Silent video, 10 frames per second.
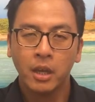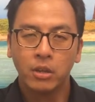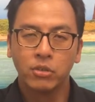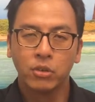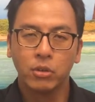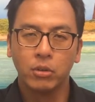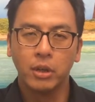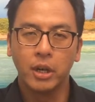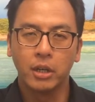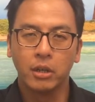
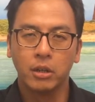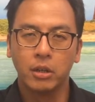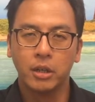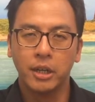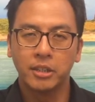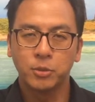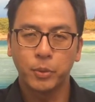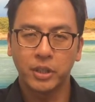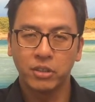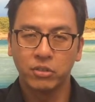So at this
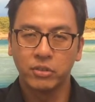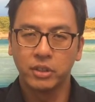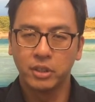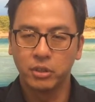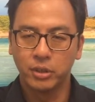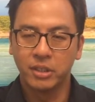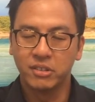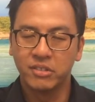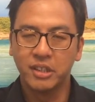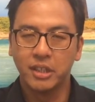practice over here, you can
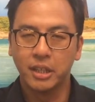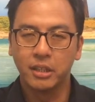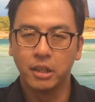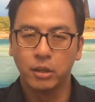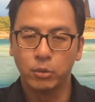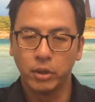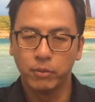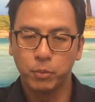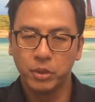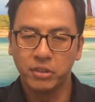see that we
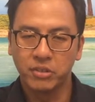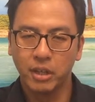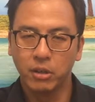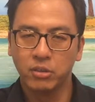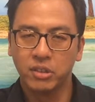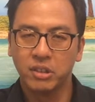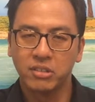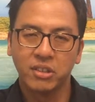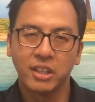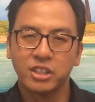have put the scales in the
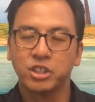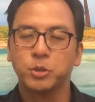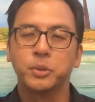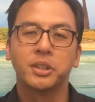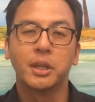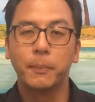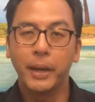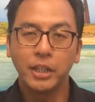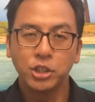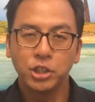side just beside a
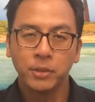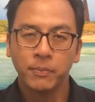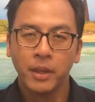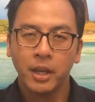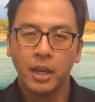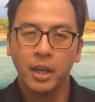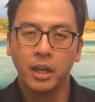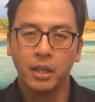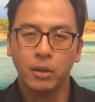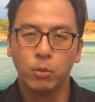bench.
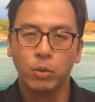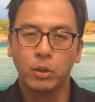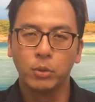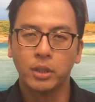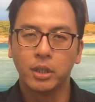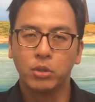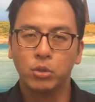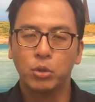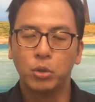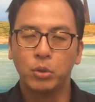And what we tend to
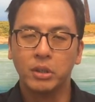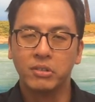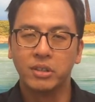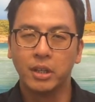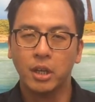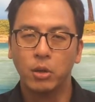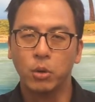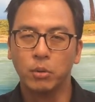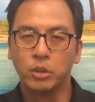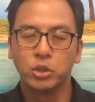do is that
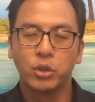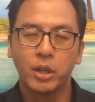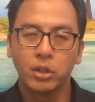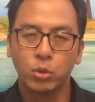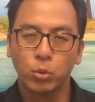we will try to